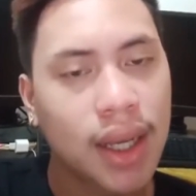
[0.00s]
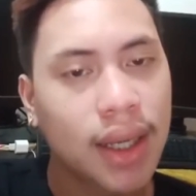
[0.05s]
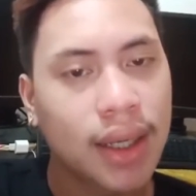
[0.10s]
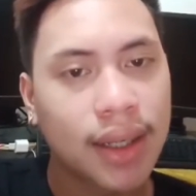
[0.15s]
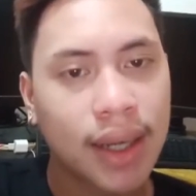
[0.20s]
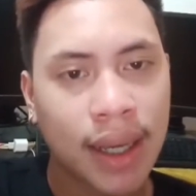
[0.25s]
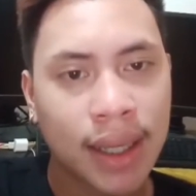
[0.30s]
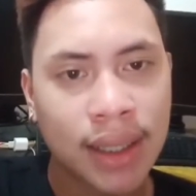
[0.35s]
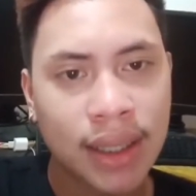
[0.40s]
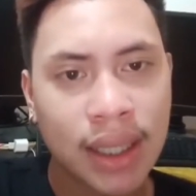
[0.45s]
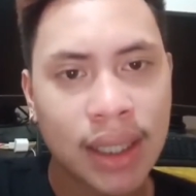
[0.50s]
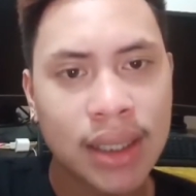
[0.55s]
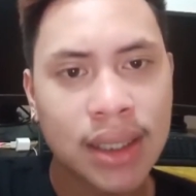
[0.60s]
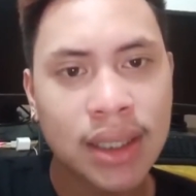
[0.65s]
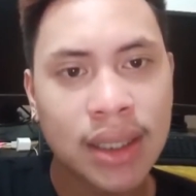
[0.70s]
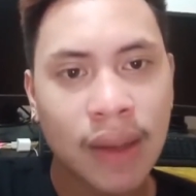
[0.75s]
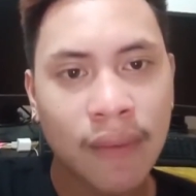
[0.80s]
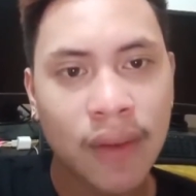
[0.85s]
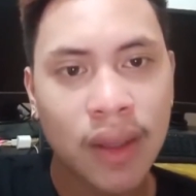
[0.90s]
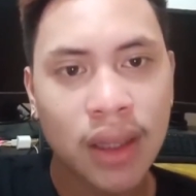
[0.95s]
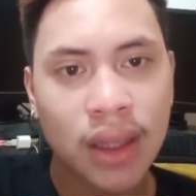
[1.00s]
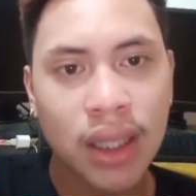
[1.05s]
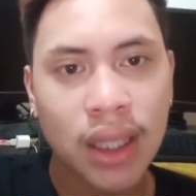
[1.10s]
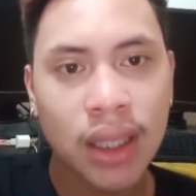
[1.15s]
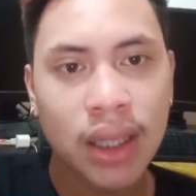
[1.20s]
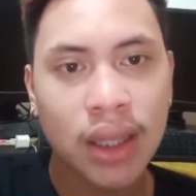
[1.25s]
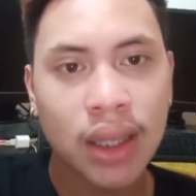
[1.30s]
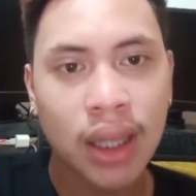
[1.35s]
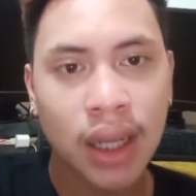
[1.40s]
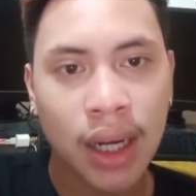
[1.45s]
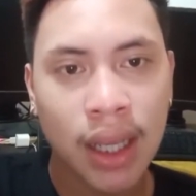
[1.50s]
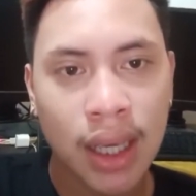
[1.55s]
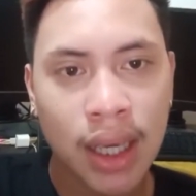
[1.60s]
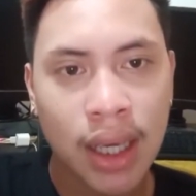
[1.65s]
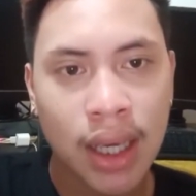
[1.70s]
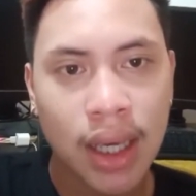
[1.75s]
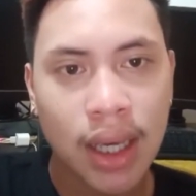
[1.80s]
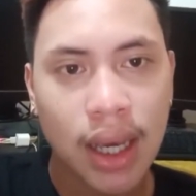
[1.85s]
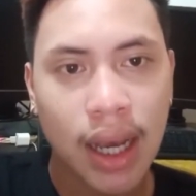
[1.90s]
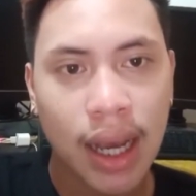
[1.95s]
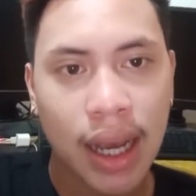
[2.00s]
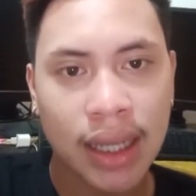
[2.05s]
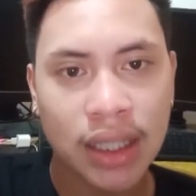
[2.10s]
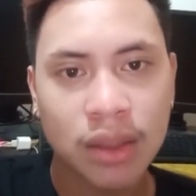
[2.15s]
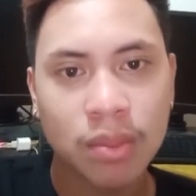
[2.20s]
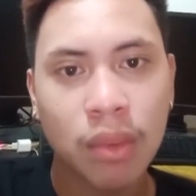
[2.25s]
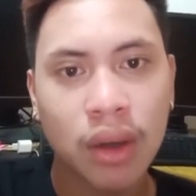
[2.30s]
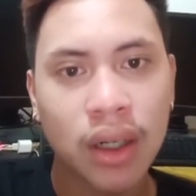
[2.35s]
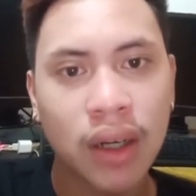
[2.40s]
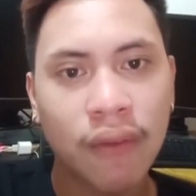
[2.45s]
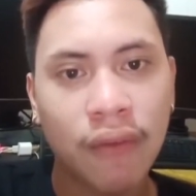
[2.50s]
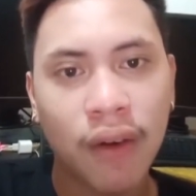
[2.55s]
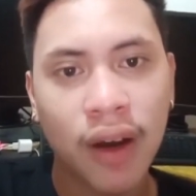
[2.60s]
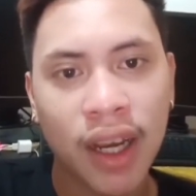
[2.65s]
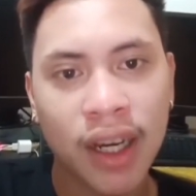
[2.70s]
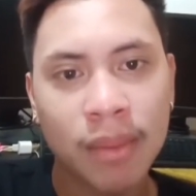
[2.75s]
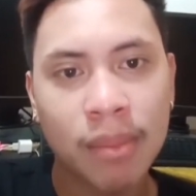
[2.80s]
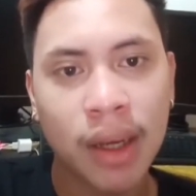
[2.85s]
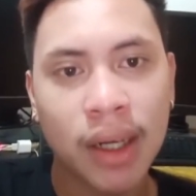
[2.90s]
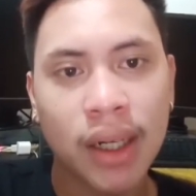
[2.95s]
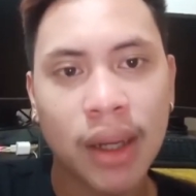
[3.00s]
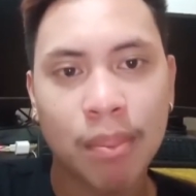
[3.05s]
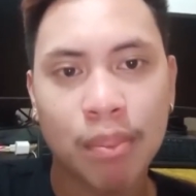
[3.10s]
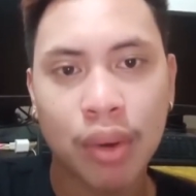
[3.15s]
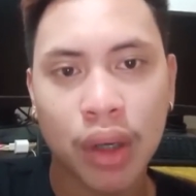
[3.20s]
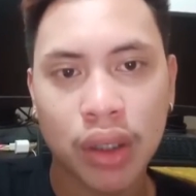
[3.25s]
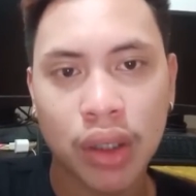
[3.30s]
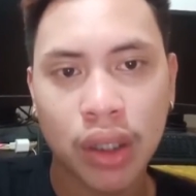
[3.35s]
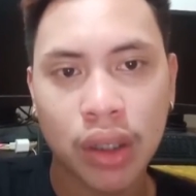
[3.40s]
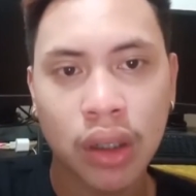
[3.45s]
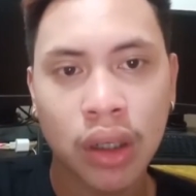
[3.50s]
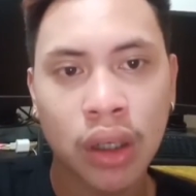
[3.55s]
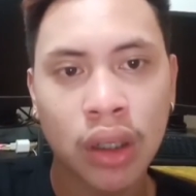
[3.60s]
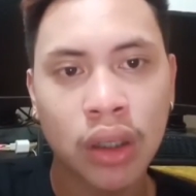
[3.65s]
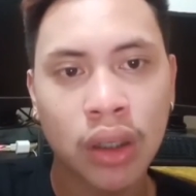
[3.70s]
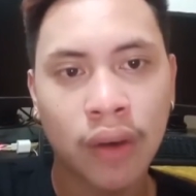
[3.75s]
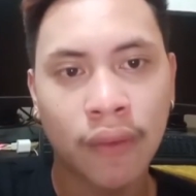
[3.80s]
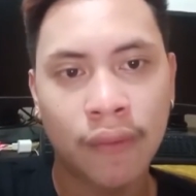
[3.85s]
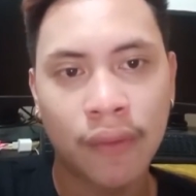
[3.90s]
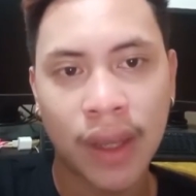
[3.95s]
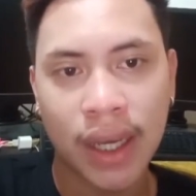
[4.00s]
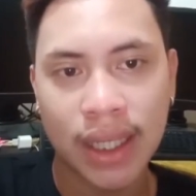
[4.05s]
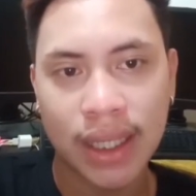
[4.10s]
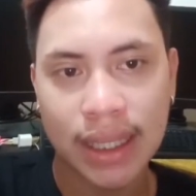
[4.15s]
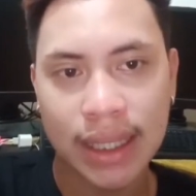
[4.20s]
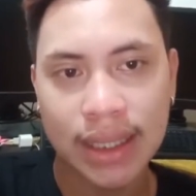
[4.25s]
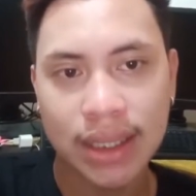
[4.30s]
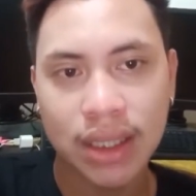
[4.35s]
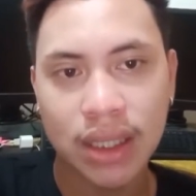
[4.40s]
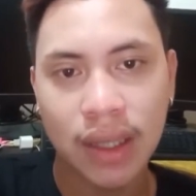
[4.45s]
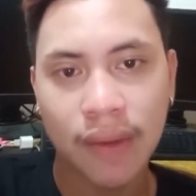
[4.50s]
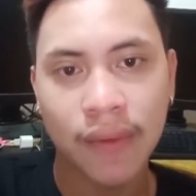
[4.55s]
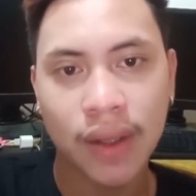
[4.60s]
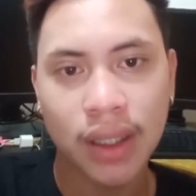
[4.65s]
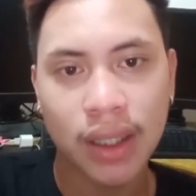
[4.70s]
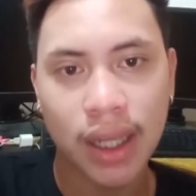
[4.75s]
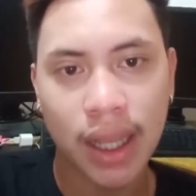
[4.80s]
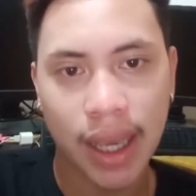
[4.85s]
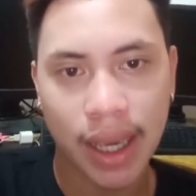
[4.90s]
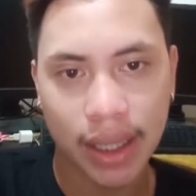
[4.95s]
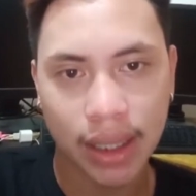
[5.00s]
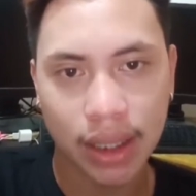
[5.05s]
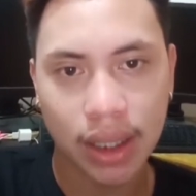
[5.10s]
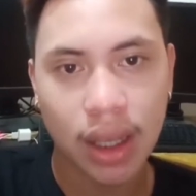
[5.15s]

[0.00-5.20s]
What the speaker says: 1973, as modified by the Protocol of 1978.